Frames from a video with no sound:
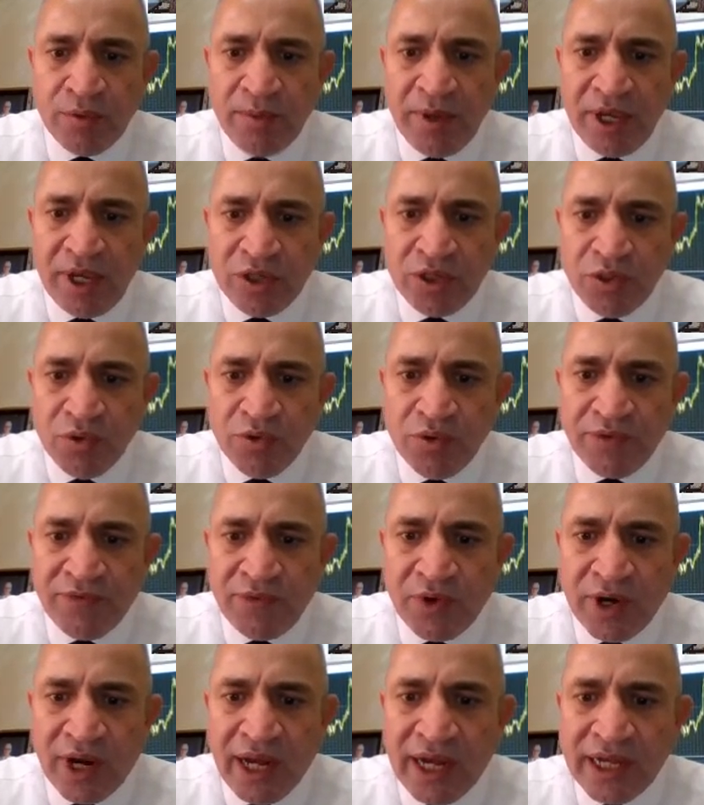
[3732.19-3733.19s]
to make
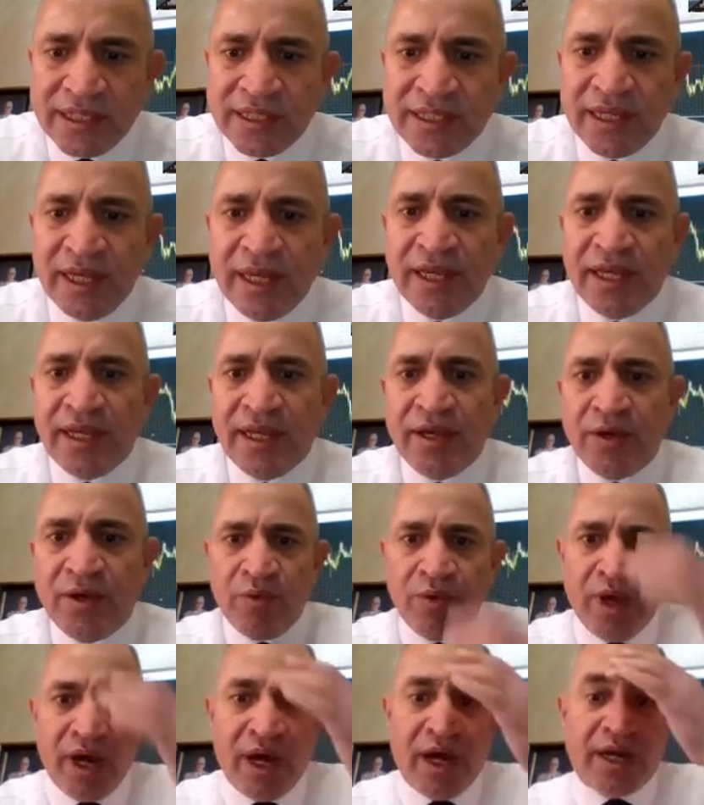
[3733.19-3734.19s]
sure for us
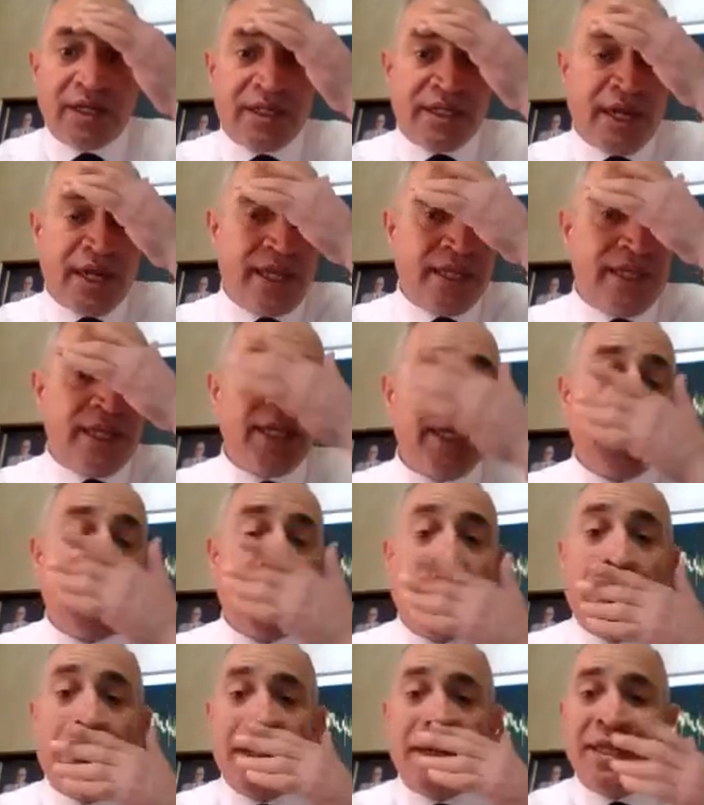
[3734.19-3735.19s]
we are
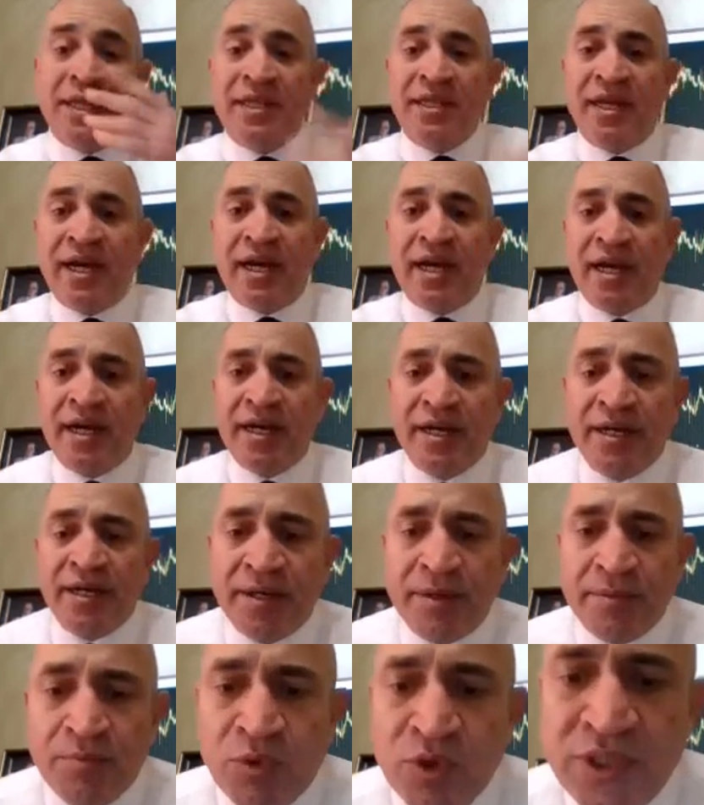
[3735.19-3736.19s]
trading in the